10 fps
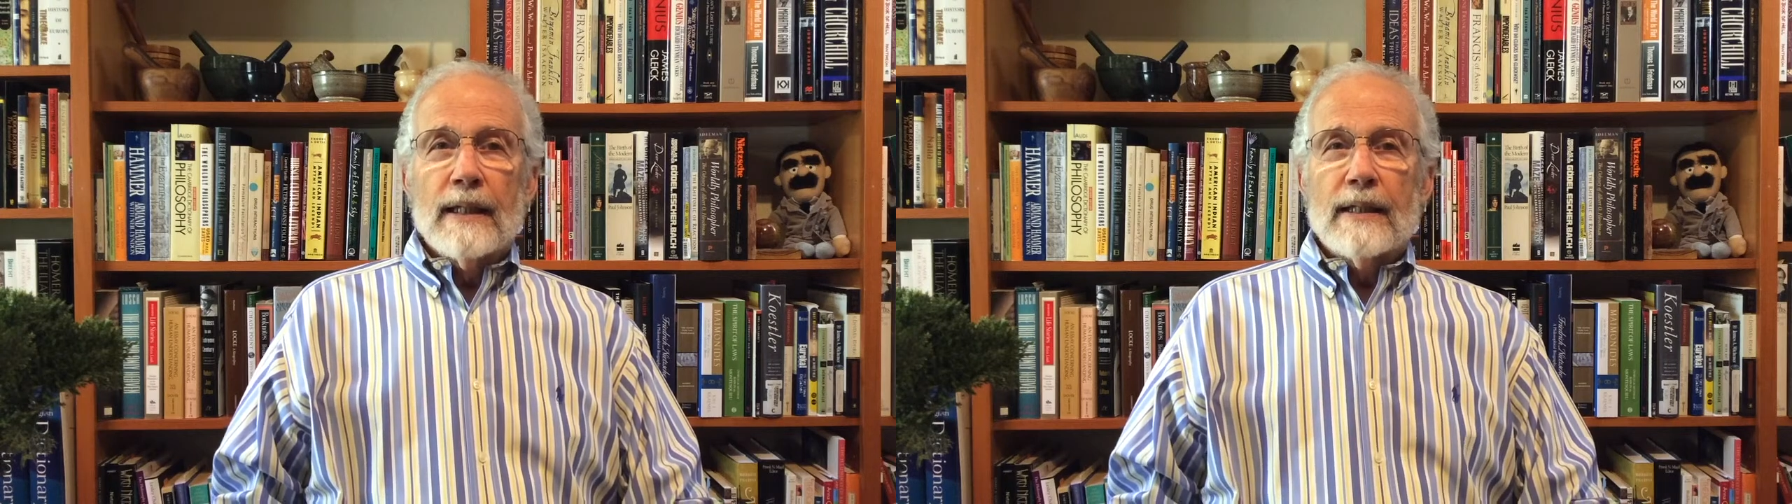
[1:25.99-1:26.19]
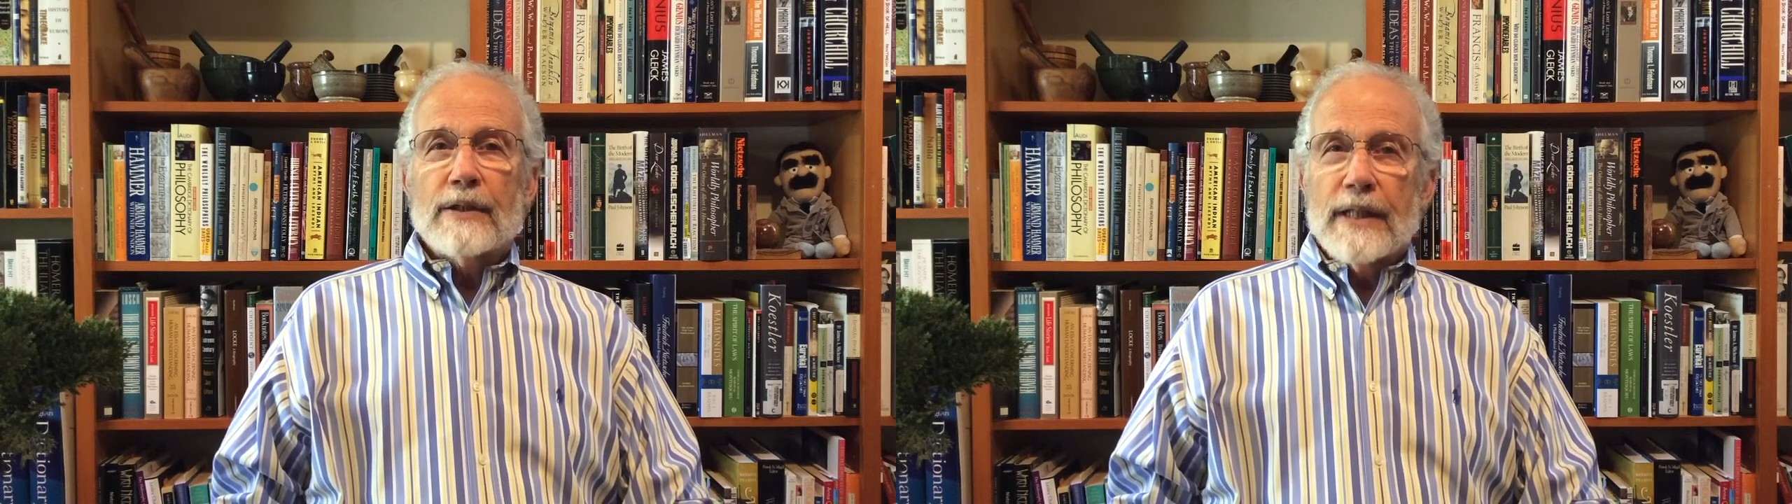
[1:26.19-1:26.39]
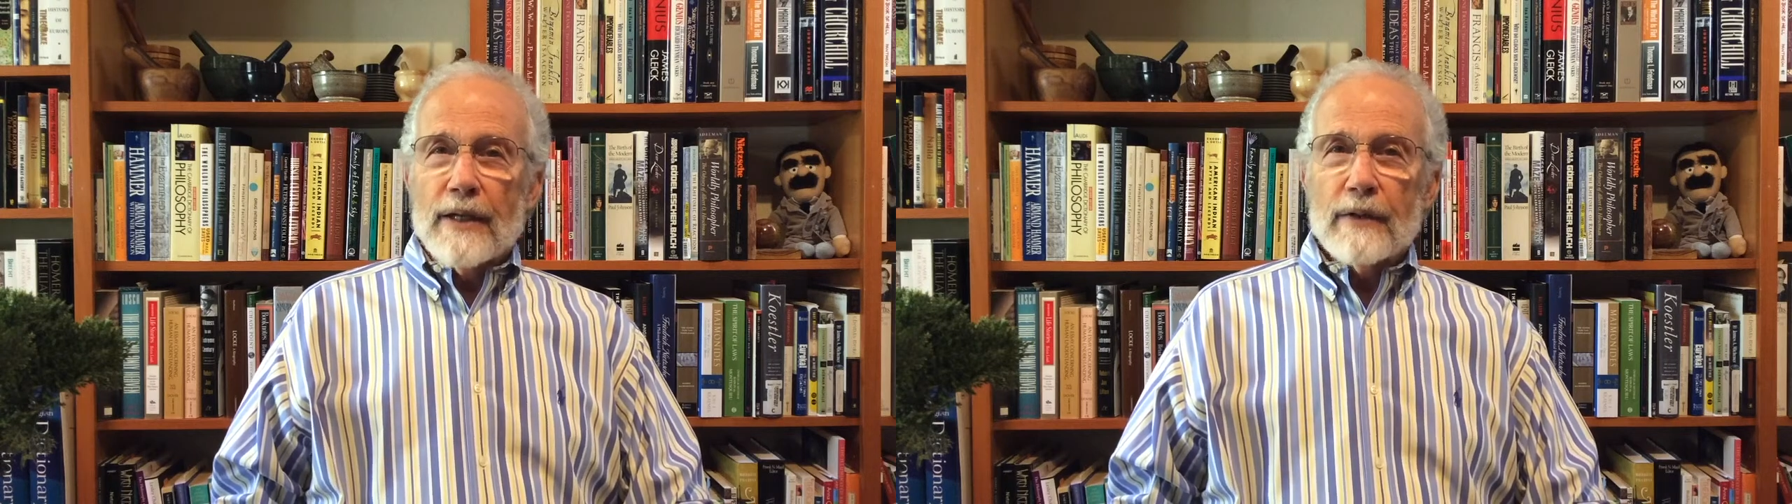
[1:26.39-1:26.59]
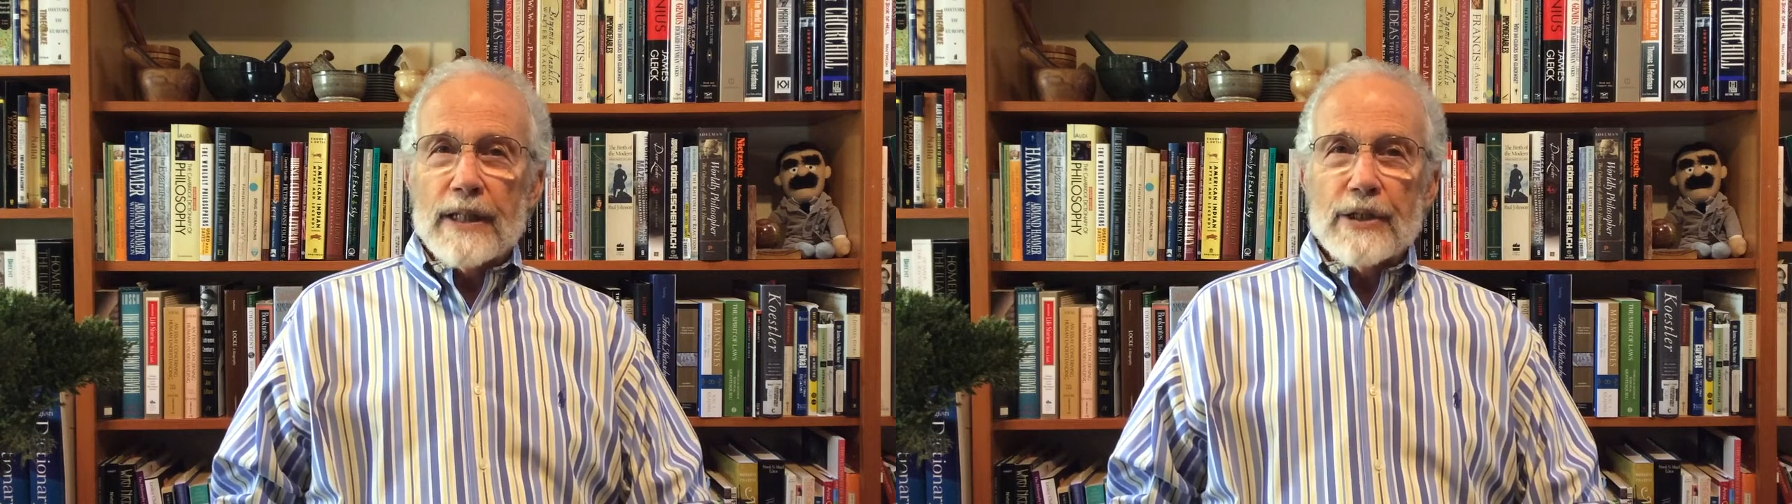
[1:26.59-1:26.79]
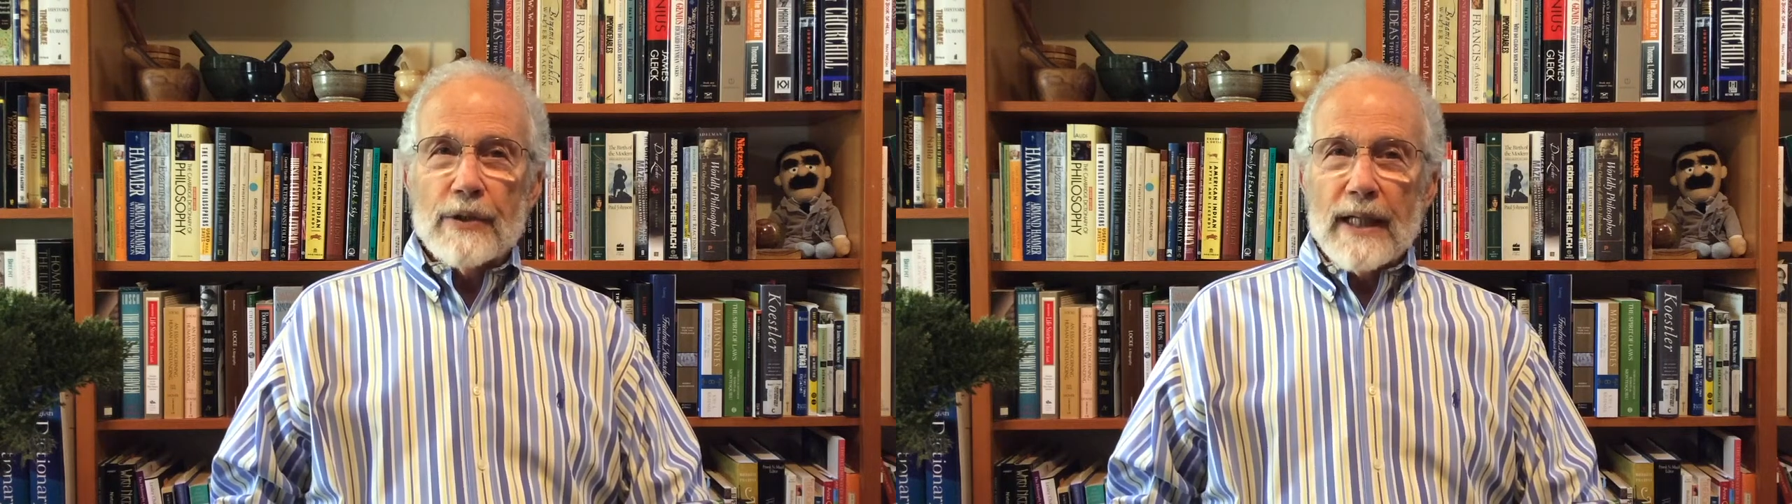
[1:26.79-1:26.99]
There's another
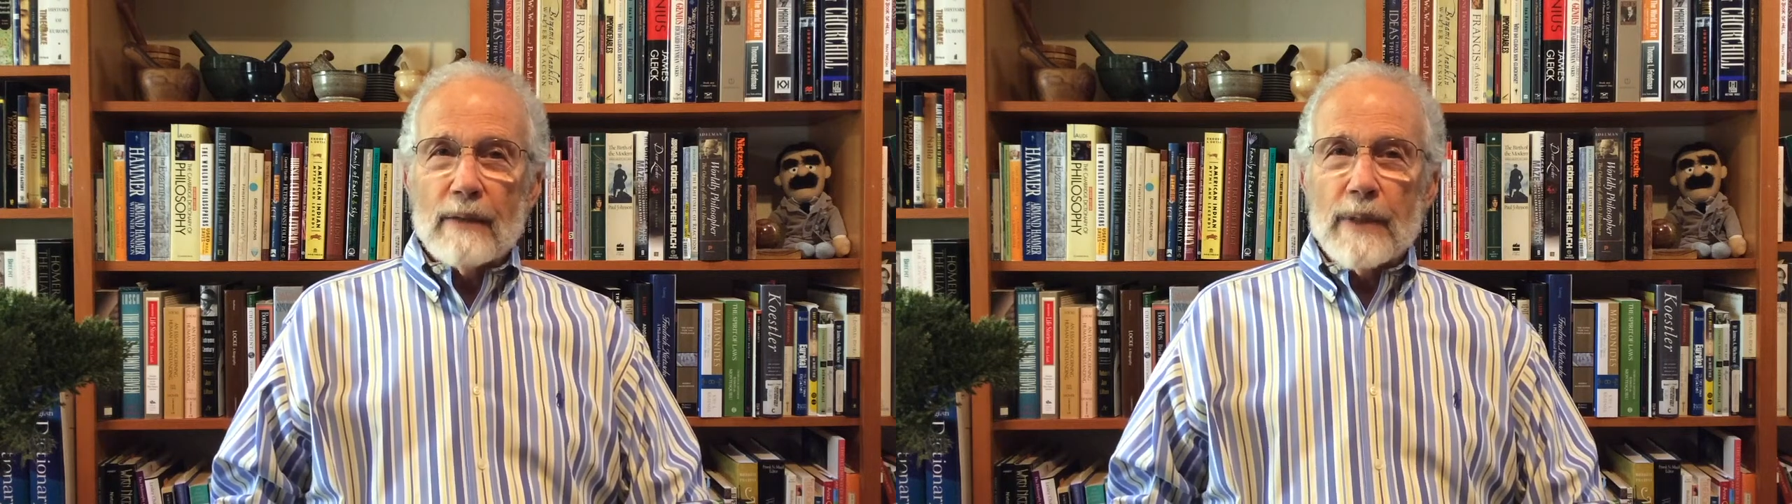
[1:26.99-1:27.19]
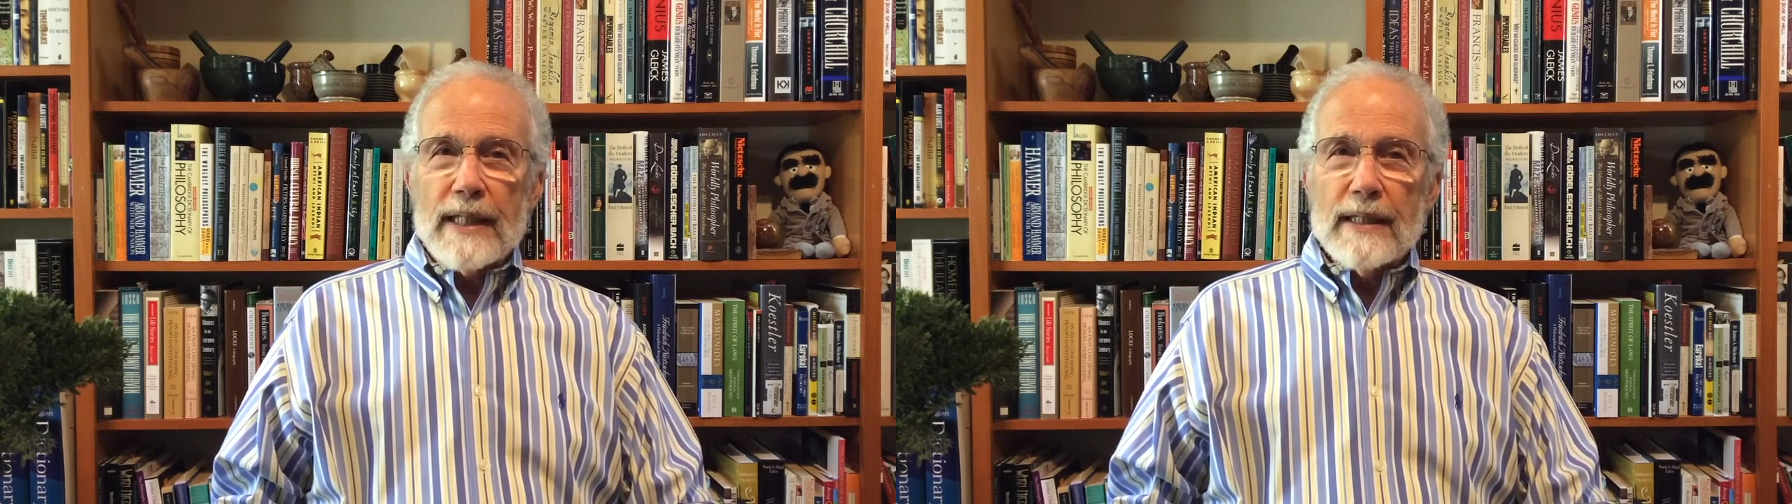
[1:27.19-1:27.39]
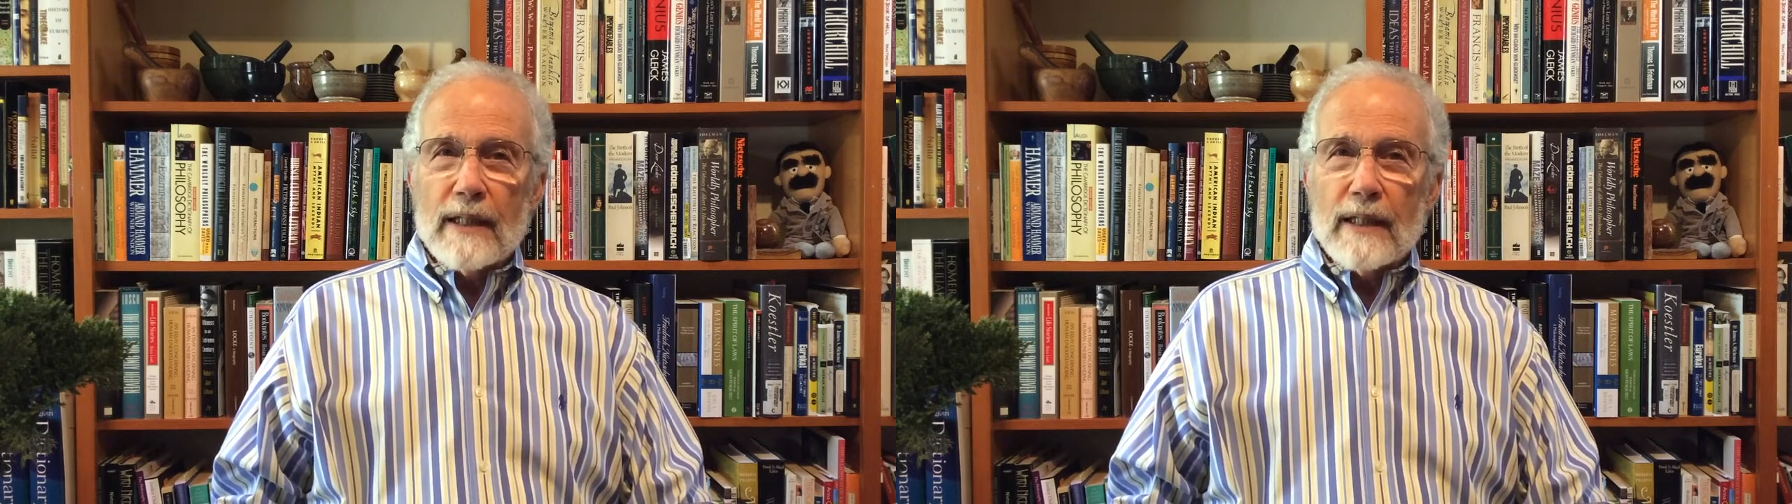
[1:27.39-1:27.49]
issue that we need